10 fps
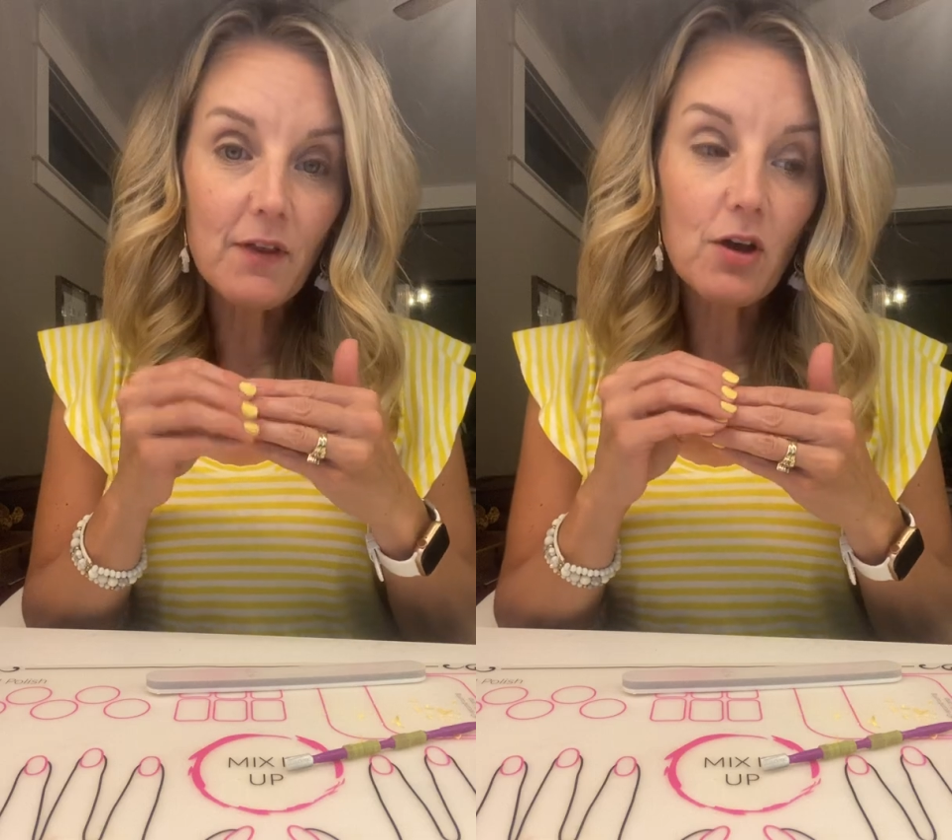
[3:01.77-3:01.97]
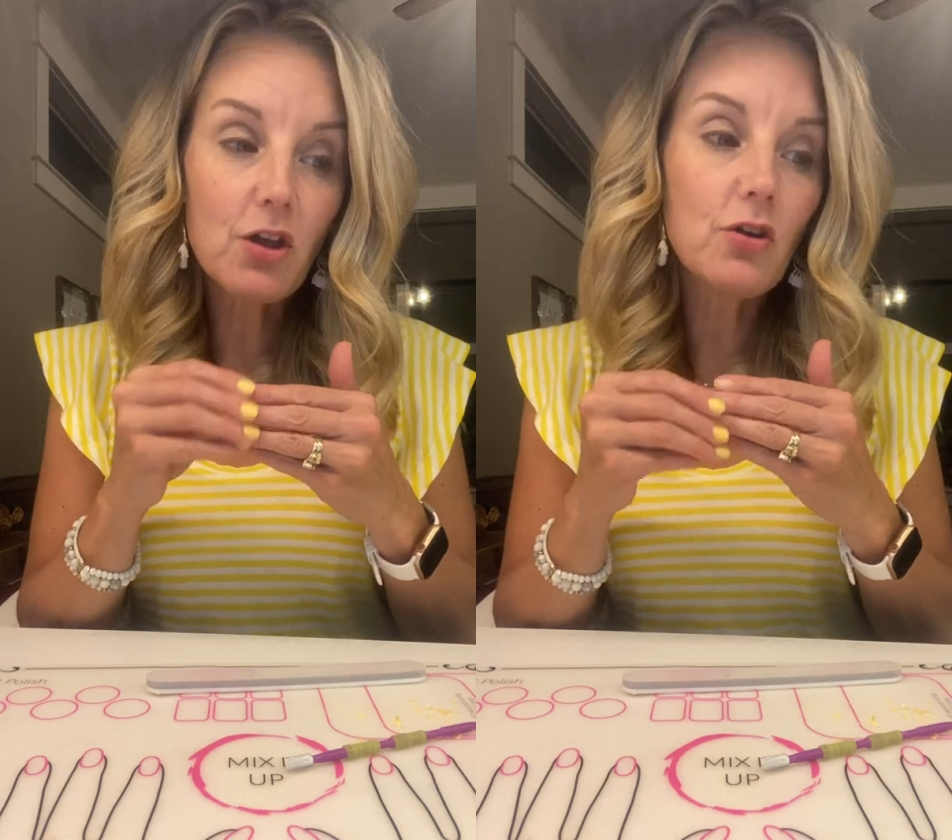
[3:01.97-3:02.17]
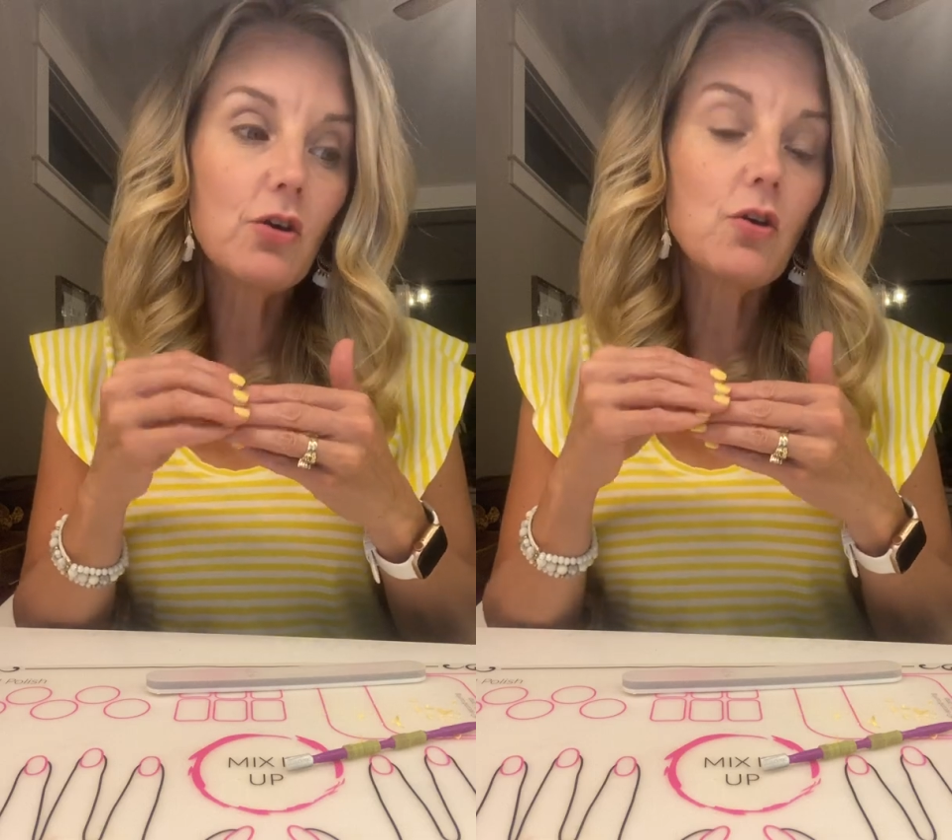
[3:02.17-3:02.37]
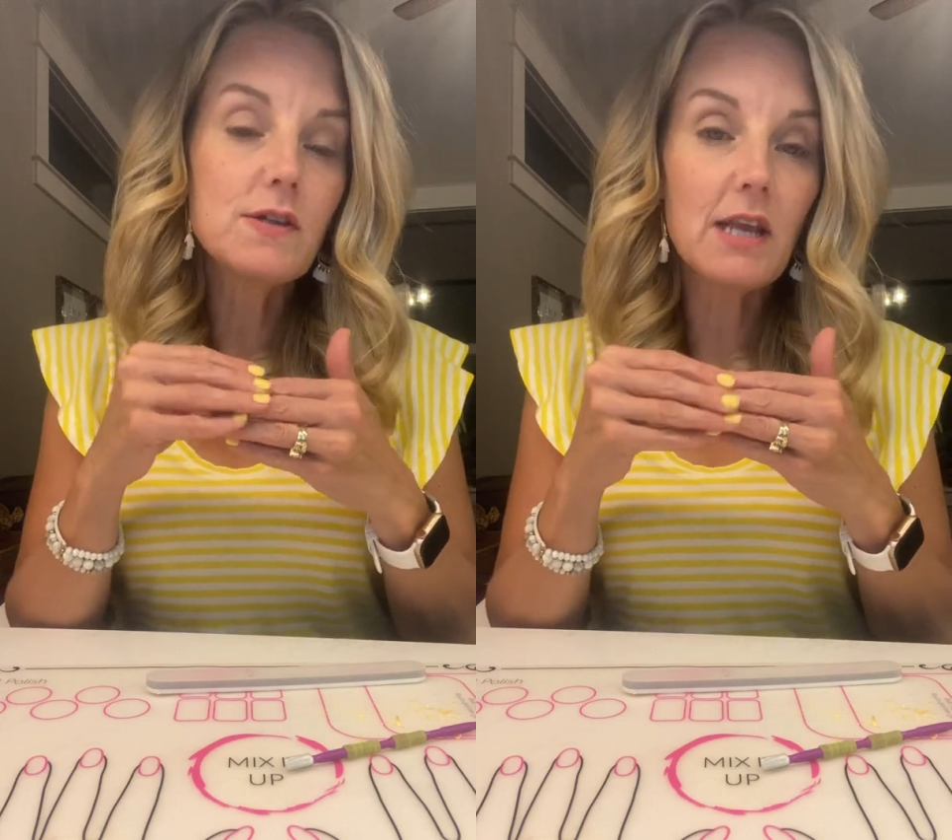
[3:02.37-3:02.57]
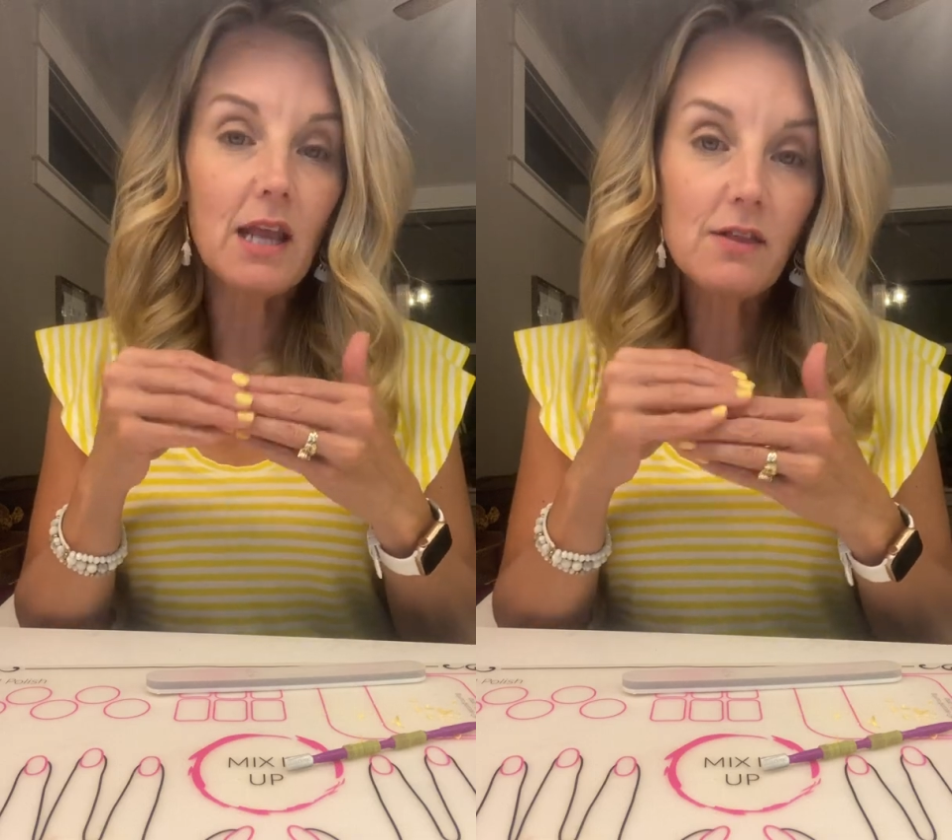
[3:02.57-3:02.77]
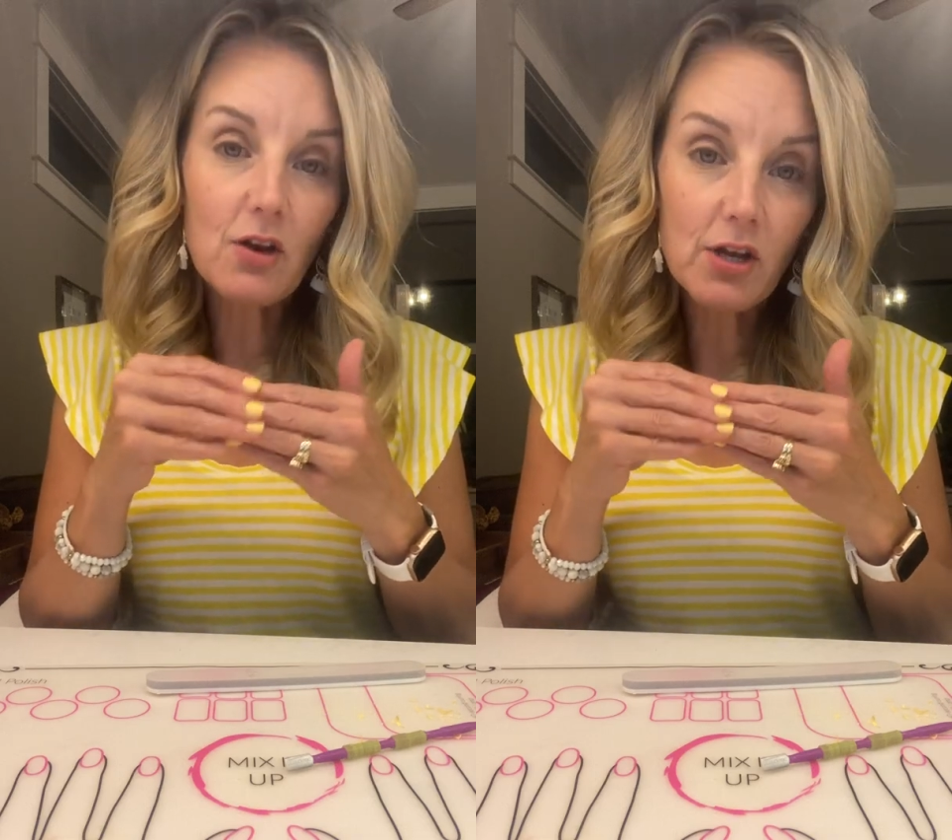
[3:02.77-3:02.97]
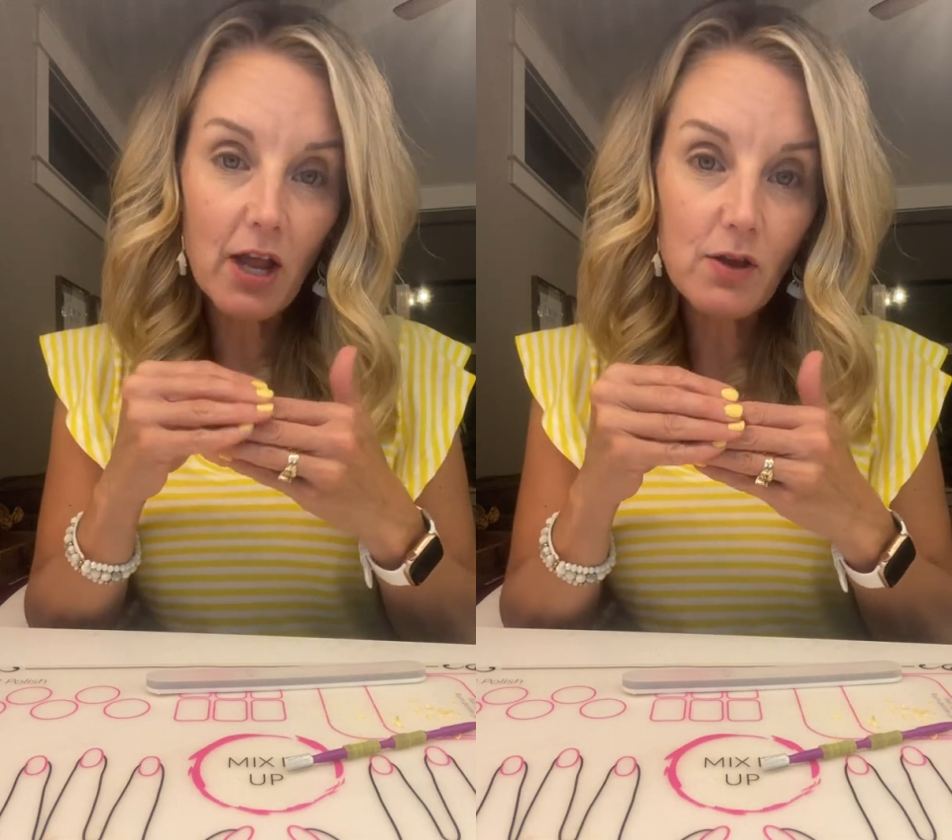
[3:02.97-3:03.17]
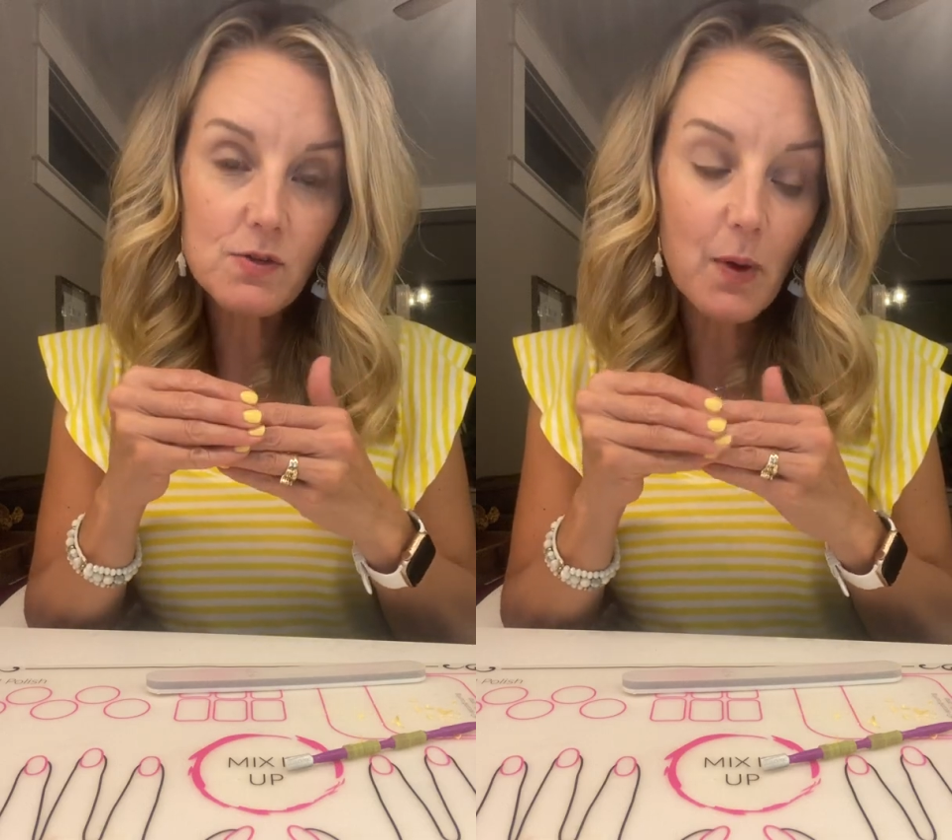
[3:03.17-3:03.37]
their cuticles and get their
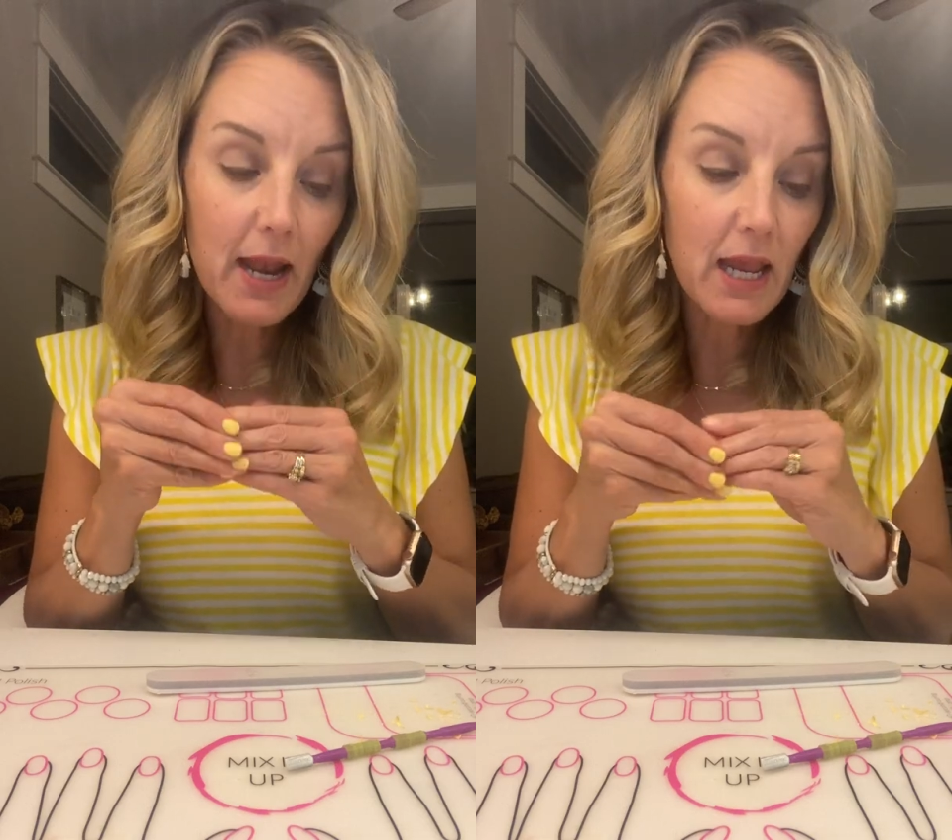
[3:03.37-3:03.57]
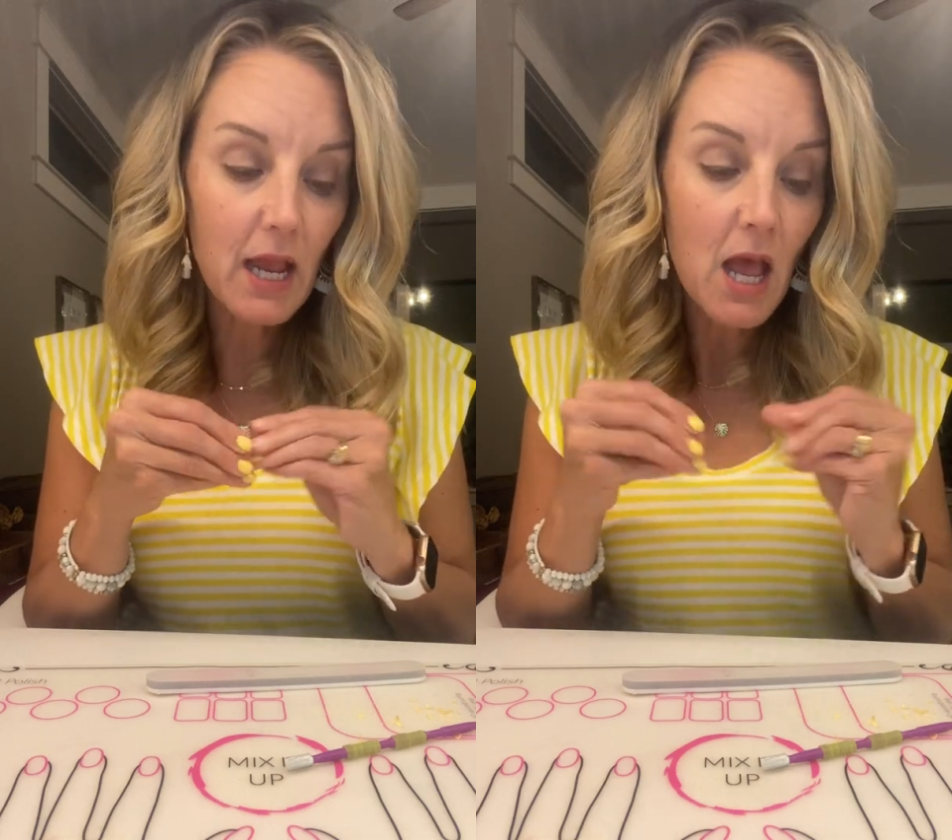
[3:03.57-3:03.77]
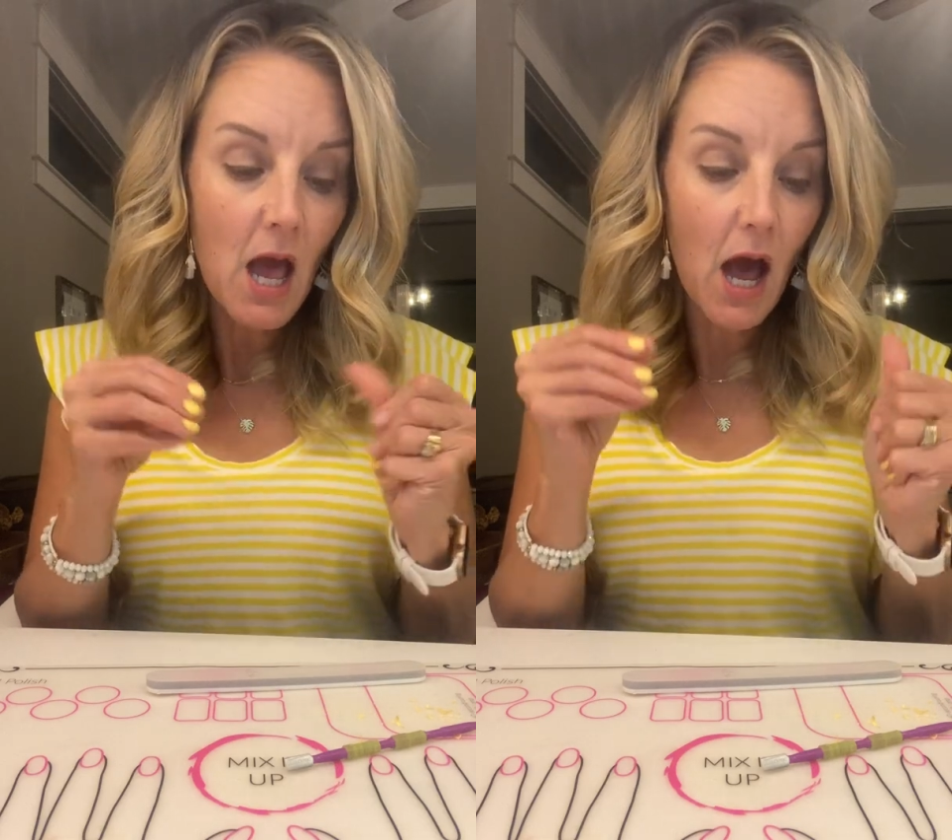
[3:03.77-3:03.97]
nails ready